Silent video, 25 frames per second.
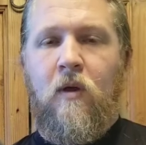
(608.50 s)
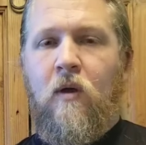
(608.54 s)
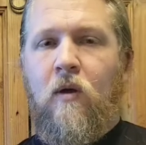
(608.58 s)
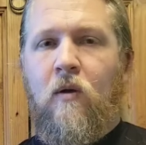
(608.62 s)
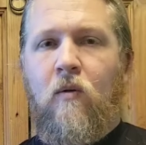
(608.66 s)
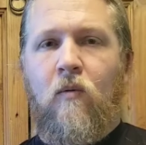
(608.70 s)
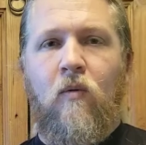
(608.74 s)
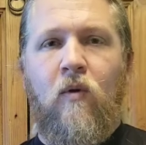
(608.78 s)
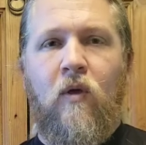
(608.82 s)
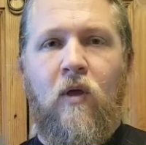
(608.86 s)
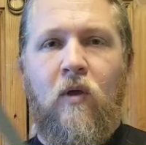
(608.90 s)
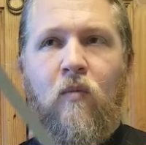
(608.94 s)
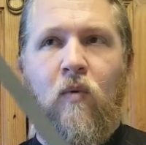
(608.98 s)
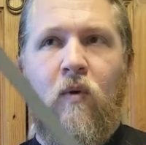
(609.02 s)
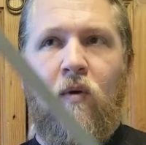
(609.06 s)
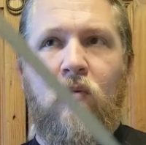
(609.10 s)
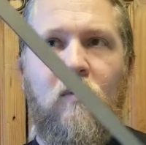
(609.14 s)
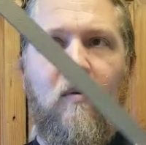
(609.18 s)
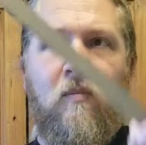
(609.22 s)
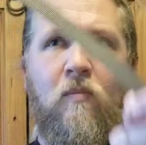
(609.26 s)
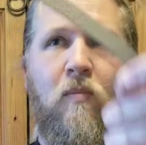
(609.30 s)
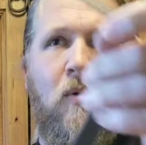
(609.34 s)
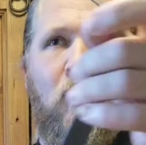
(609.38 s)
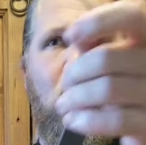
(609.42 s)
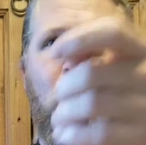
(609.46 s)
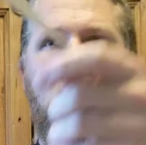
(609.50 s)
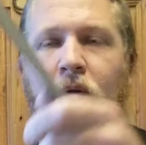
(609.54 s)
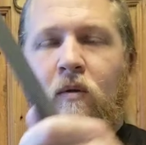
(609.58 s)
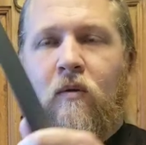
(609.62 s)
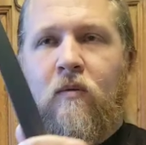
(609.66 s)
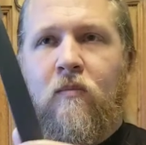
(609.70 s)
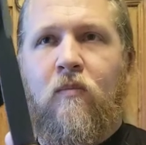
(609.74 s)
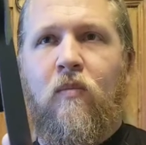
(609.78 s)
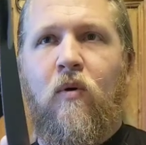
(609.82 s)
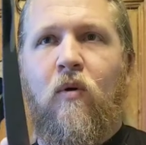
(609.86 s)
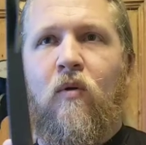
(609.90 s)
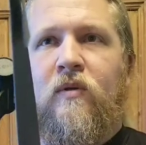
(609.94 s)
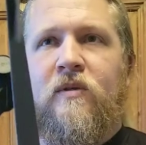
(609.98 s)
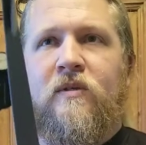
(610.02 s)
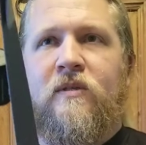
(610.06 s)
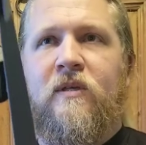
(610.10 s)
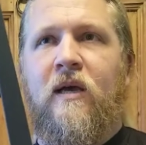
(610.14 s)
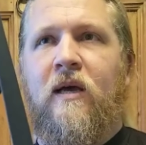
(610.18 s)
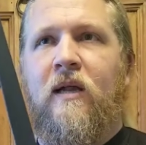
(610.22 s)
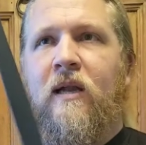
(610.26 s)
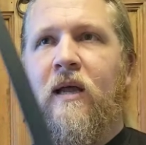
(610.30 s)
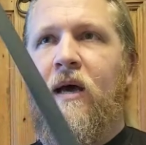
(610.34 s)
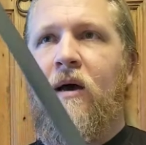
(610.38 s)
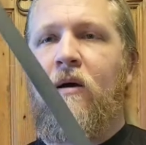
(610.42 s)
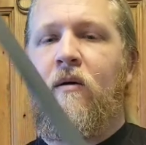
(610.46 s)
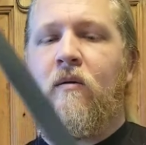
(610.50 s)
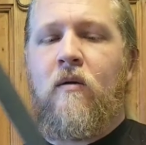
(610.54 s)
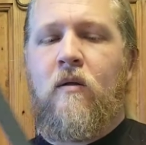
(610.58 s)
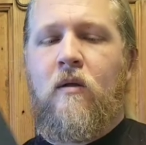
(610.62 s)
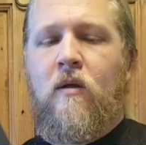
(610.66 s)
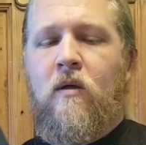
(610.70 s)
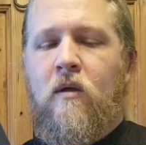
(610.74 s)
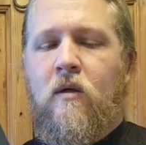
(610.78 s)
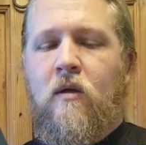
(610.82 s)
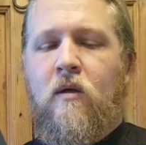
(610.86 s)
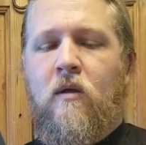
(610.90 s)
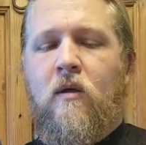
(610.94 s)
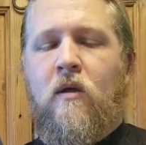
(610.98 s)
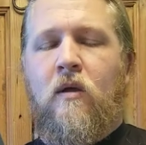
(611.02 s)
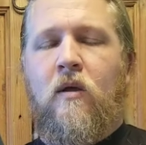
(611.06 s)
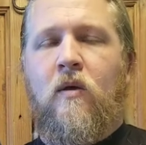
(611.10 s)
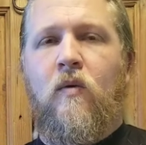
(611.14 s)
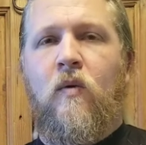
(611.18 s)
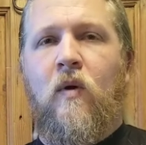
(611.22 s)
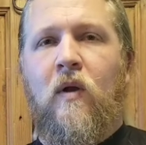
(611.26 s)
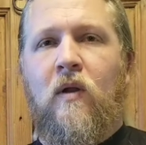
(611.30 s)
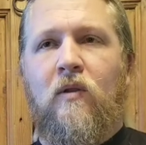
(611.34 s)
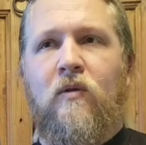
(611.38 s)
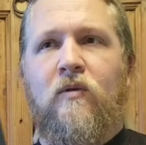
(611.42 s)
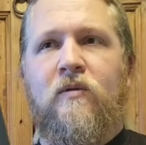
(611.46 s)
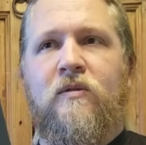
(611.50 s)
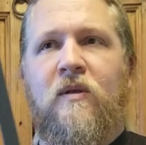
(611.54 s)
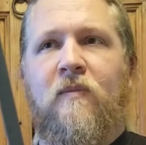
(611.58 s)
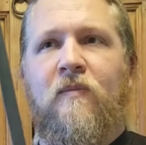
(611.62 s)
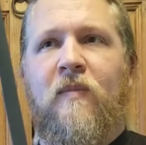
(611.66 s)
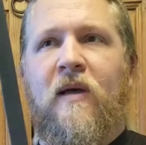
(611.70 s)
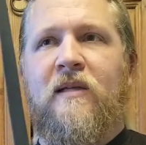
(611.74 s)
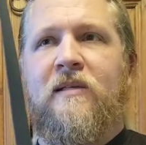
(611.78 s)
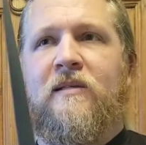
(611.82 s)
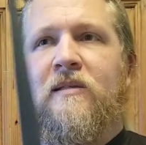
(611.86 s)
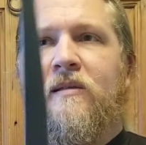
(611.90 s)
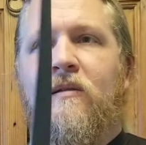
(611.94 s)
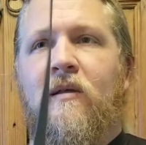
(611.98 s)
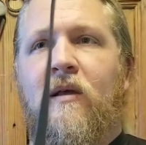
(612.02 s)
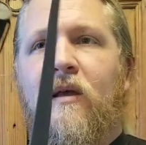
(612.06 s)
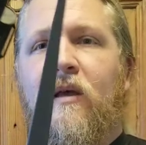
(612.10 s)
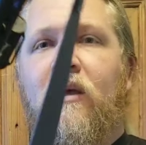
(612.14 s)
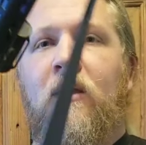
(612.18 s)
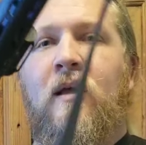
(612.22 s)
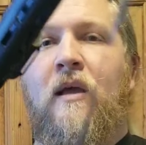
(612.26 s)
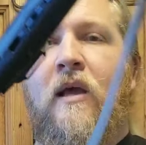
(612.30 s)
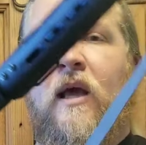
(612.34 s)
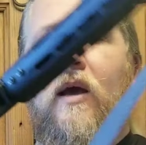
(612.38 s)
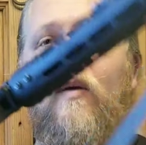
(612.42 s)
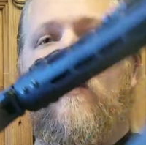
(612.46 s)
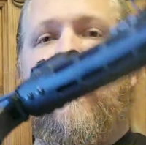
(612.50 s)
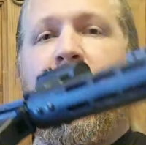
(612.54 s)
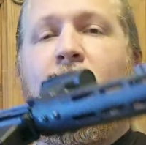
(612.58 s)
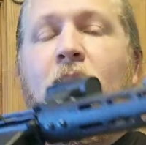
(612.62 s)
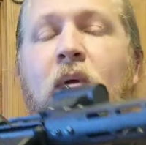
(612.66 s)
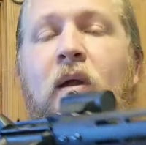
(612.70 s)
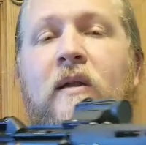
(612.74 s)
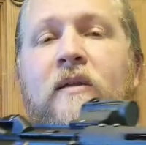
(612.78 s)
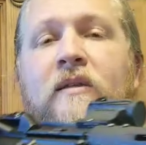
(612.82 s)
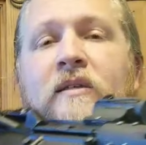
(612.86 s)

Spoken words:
really quickly pull this gun out, we want to loosen up that sling, and we want to